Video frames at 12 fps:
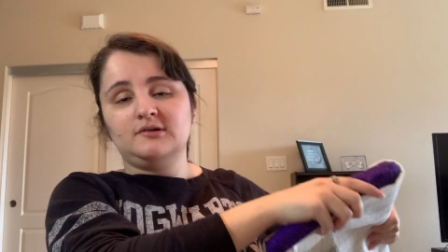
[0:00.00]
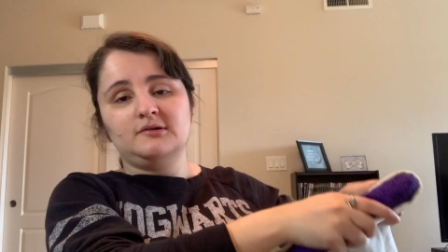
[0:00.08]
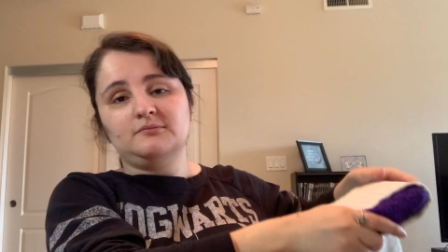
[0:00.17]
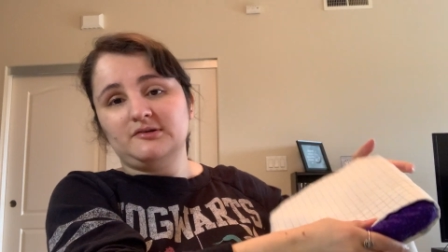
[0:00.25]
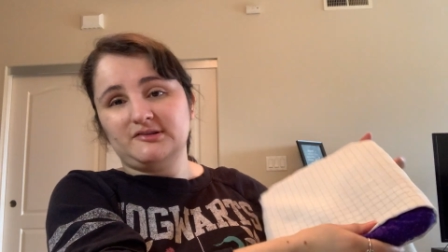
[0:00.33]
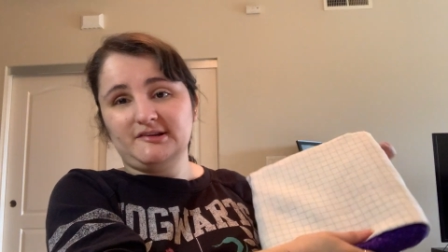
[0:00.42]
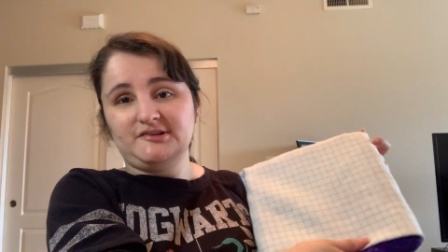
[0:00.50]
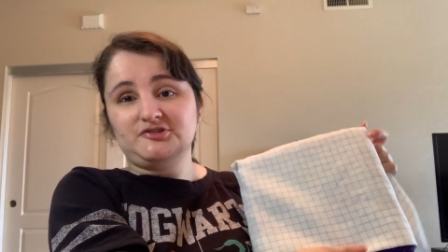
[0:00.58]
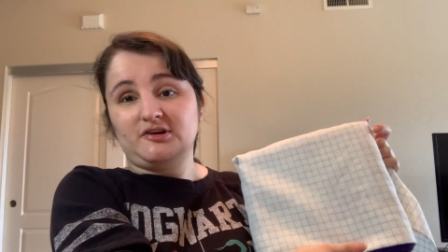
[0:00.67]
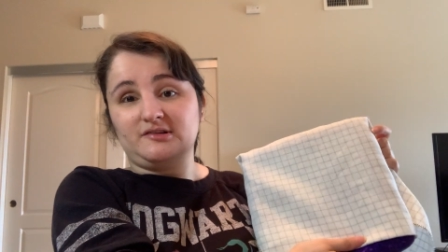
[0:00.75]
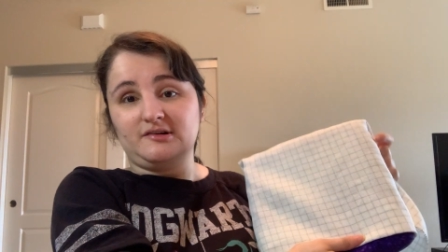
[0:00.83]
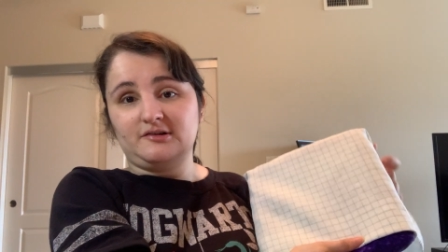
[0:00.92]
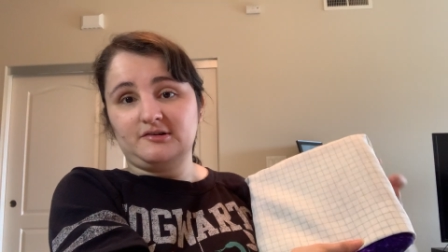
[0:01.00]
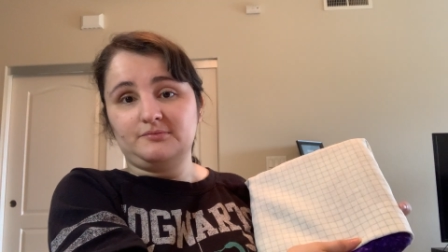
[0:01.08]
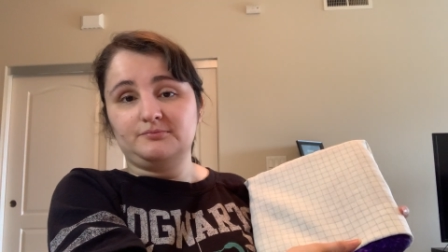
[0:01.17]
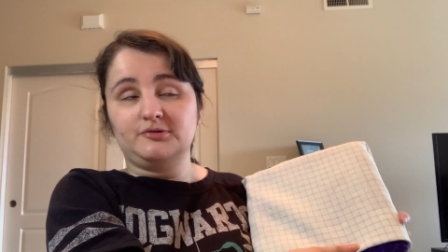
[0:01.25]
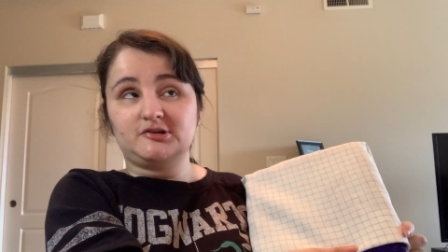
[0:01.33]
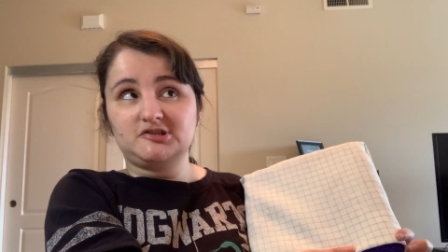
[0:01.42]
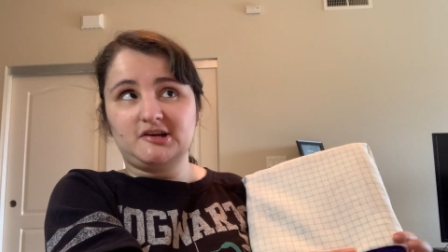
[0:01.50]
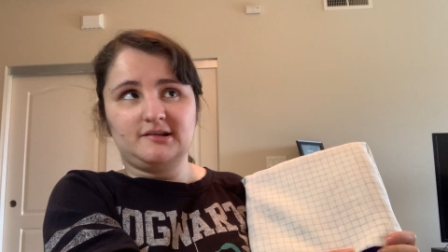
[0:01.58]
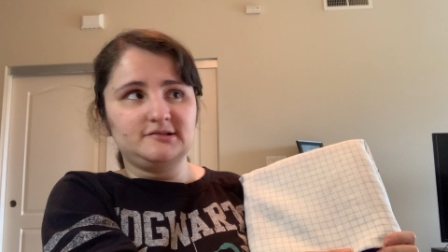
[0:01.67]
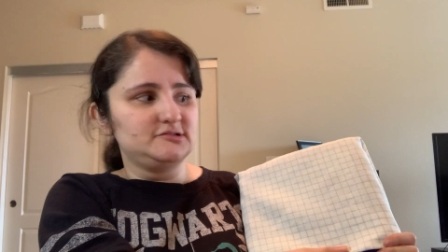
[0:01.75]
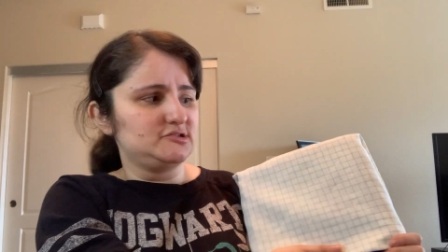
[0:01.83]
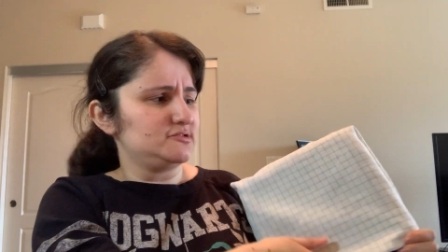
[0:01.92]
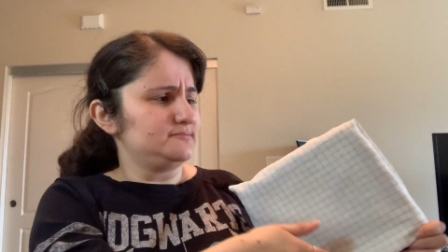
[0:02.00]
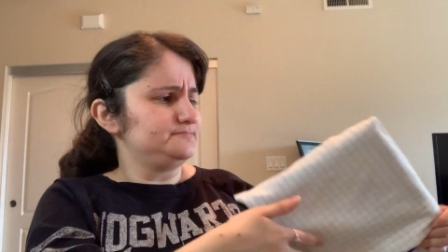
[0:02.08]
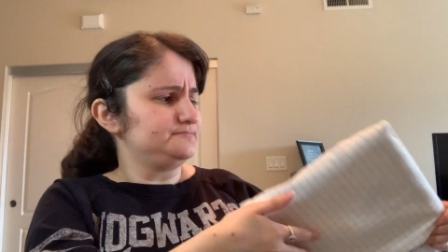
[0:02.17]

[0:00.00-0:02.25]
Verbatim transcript: monthly John or book challenge.